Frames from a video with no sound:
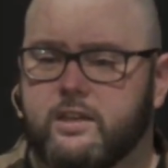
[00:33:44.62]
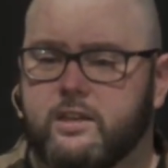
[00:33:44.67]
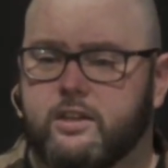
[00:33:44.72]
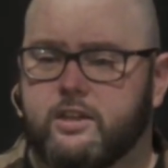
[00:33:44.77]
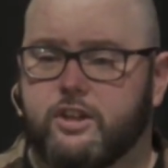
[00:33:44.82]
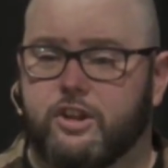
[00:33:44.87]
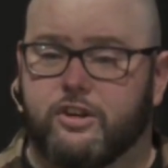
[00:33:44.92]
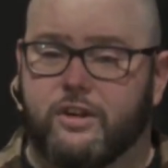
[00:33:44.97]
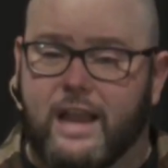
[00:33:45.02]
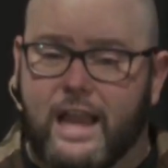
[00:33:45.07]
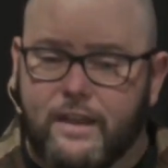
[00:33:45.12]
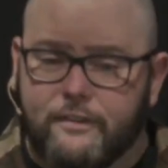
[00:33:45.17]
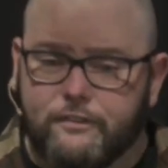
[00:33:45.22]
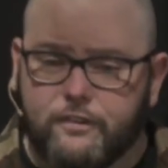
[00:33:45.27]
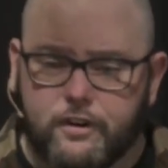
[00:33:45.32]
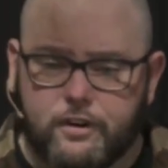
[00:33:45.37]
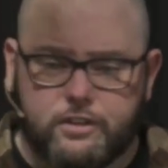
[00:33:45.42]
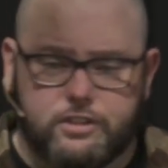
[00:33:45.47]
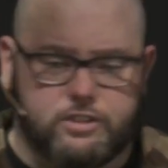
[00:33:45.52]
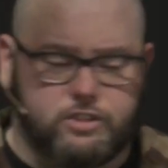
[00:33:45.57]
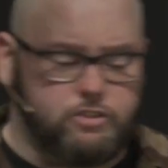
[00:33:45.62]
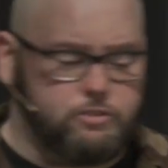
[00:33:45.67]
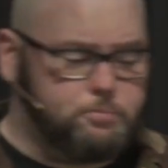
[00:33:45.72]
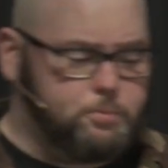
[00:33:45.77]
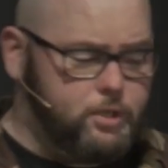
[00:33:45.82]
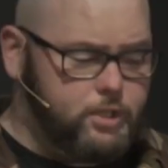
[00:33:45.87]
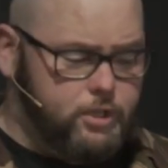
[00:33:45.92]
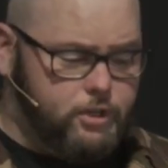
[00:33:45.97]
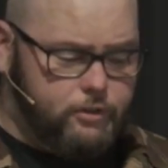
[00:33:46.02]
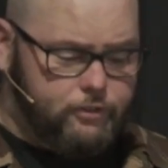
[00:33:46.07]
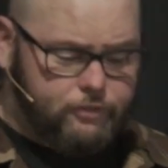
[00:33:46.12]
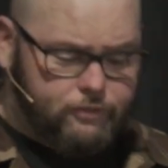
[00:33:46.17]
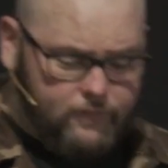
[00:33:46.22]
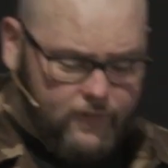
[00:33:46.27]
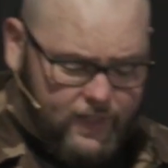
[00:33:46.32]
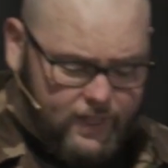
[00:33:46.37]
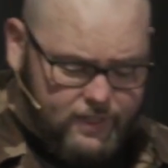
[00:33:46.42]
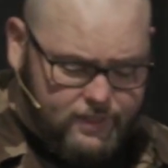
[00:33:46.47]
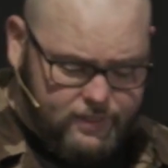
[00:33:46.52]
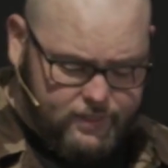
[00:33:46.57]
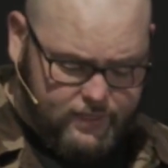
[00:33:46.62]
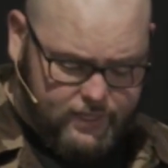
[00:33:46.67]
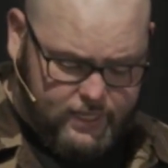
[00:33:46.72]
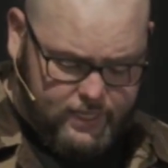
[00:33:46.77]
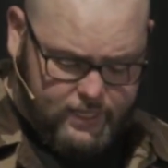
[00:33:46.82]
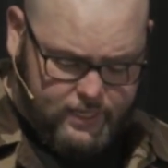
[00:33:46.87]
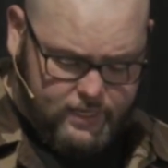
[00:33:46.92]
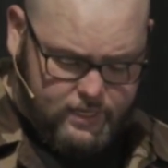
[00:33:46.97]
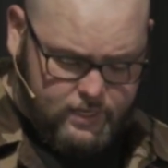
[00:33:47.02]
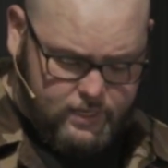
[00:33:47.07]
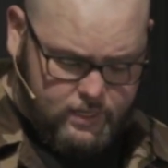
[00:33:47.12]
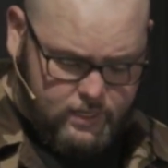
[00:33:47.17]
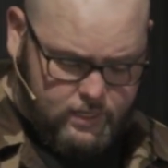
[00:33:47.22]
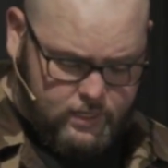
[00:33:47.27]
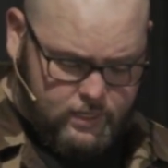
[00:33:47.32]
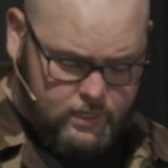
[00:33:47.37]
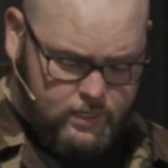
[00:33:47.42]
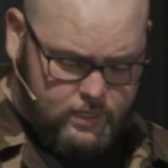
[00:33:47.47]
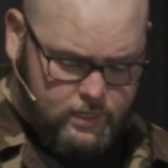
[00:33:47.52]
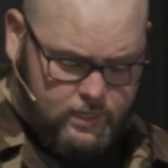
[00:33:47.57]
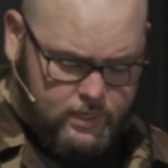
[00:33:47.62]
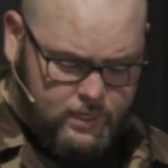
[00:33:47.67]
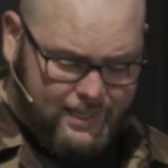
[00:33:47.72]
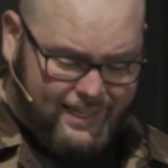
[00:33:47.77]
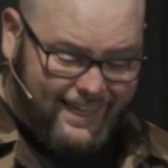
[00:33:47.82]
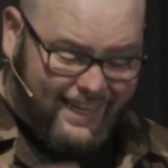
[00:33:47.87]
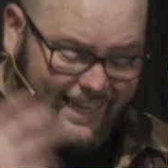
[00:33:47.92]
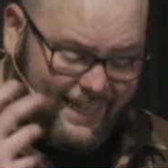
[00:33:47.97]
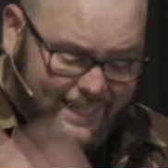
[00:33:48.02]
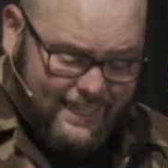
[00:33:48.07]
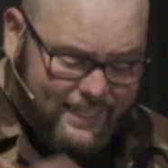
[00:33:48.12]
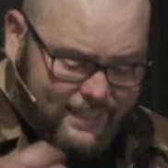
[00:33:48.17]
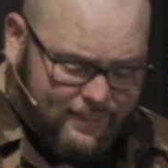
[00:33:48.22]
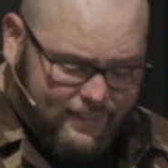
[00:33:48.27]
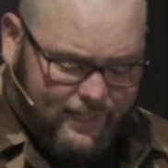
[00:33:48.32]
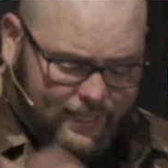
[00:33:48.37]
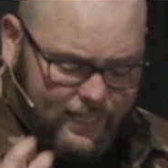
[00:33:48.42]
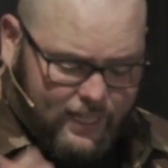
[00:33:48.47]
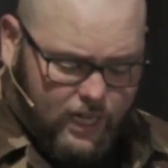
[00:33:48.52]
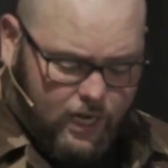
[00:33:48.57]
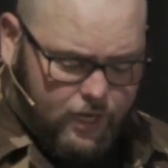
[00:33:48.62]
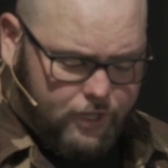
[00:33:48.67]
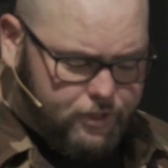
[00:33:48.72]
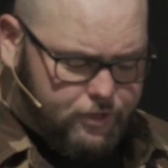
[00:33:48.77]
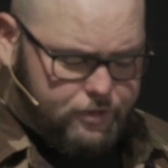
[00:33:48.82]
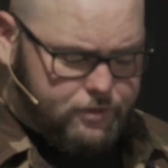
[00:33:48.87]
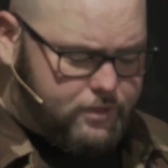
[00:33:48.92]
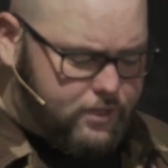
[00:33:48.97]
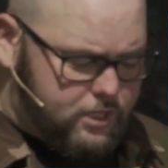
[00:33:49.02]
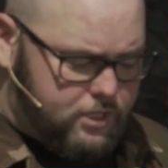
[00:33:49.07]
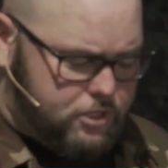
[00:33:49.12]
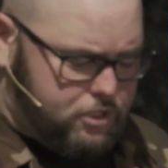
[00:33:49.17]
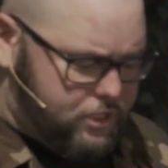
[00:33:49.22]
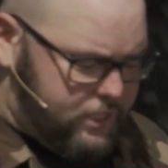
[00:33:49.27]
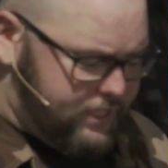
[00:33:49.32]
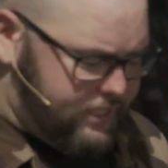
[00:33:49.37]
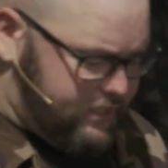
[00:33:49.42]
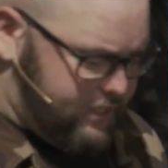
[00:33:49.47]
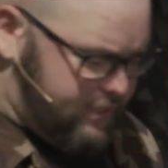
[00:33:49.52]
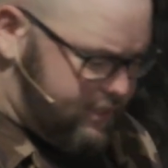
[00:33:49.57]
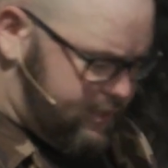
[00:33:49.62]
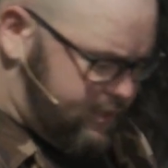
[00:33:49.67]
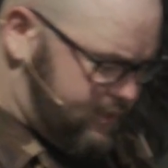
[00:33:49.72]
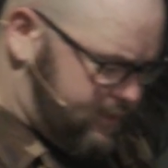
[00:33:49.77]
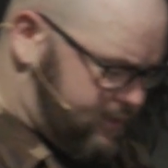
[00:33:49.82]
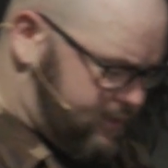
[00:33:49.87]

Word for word: your efforts, you've put your faith in anything other than Jesus.